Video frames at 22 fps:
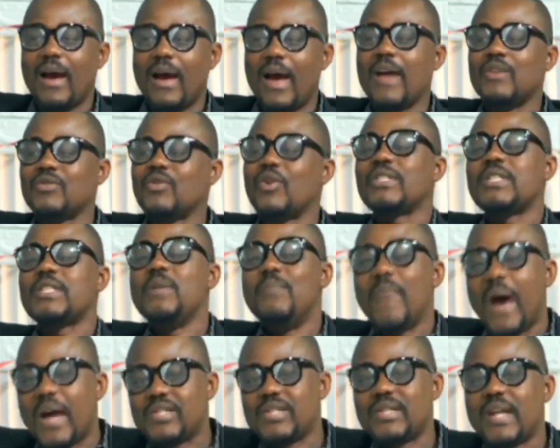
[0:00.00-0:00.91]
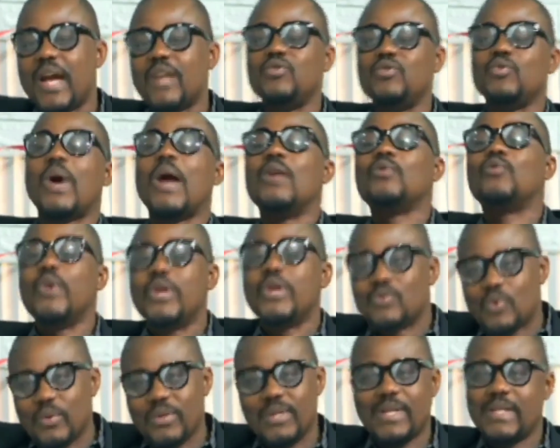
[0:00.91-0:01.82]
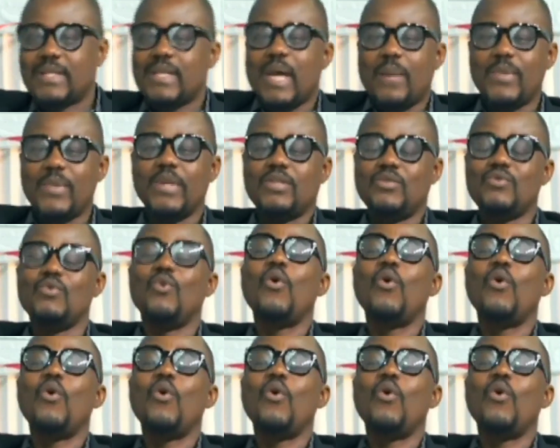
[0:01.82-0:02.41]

and just imagine that you can go into the database.